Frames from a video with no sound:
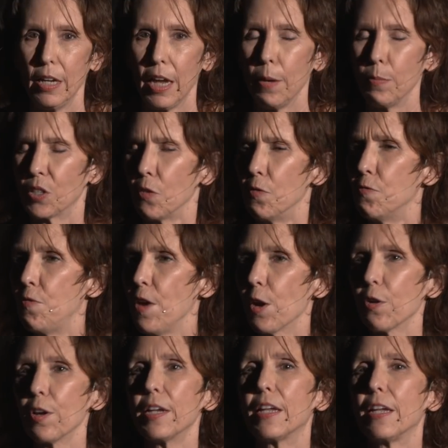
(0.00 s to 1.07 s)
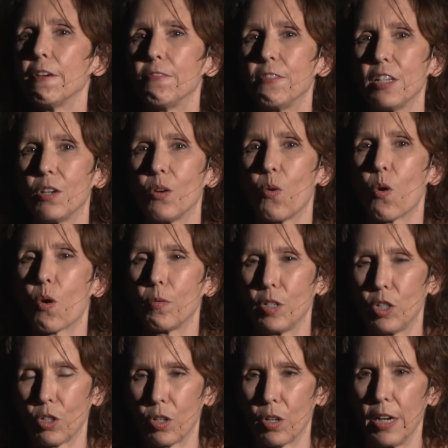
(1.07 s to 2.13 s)
He was a very gifted
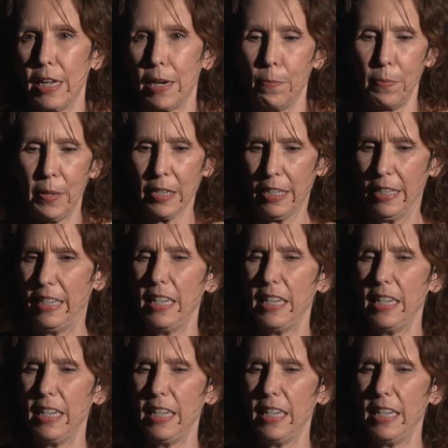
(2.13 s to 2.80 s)
orator, and he had a big,